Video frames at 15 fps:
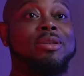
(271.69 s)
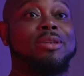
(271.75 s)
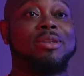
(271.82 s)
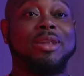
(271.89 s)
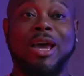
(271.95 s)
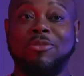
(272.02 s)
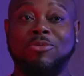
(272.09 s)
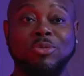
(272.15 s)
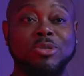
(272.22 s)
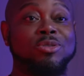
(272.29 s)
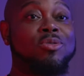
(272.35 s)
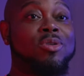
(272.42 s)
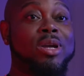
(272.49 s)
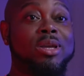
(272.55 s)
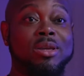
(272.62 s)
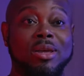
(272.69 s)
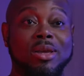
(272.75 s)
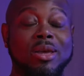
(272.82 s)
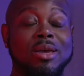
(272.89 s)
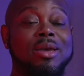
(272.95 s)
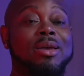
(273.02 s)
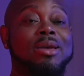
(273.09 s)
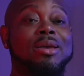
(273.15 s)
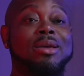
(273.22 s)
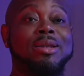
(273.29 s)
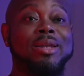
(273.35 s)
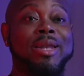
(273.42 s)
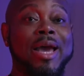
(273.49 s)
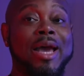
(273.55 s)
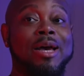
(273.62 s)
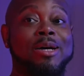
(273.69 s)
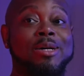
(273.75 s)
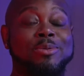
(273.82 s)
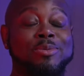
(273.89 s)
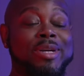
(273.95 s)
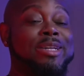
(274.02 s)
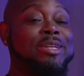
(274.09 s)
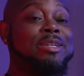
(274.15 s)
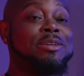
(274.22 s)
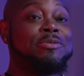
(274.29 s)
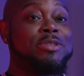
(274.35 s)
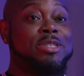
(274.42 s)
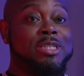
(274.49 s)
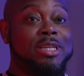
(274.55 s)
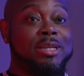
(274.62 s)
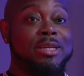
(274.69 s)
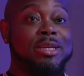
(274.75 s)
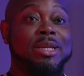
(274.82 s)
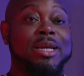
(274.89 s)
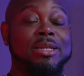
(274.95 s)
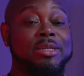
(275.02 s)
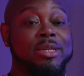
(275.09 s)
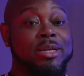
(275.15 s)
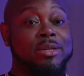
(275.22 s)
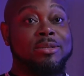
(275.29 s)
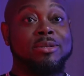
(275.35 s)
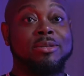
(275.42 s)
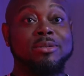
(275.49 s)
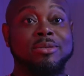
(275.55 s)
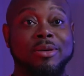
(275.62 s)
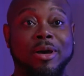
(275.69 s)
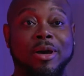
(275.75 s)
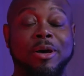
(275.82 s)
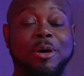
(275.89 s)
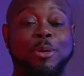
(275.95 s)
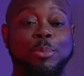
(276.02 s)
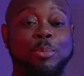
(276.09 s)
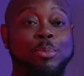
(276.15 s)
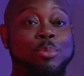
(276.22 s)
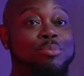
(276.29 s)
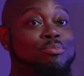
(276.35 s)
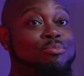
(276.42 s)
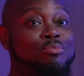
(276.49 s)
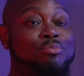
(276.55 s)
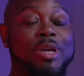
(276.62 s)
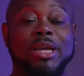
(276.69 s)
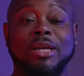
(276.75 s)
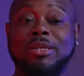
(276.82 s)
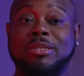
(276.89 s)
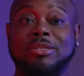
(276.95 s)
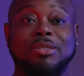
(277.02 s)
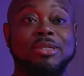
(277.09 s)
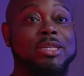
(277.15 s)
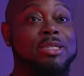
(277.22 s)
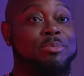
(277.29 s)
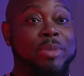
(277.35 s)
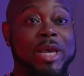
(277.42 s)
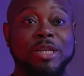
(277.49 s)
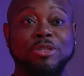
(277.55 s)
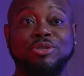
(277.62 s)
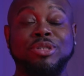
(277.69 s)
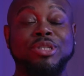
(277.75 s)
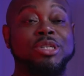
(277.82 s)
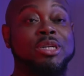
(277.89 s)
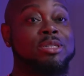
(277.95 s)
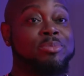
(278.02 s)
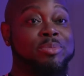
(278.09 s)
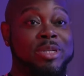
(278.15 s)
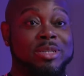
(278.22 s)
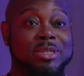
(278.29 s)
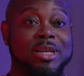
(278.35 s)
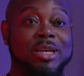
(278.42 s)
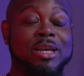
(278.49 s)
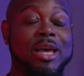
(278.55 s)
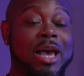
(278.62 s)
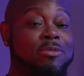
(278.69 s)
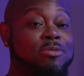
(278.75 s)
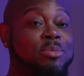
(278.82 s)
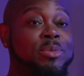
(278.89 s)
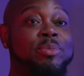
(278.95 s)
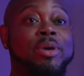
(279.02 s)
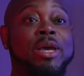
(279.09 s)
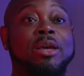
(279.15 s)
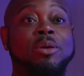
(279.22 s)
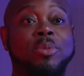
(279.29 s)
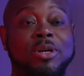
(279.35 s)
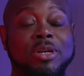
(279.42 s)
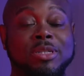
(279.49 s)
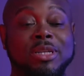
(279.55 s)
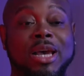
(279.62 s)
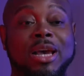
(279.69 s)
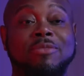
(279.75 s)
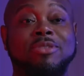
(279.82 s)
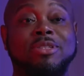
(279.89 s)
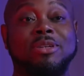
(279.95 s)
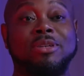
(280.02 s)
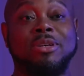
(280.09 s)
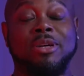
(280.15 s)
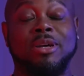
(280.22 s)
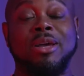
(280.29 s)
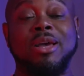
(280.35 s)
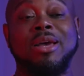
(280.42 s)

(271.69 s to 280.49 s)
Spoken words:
Life was great. Now in a different city in Atlanta, it's major adjustments that have to be made because I have to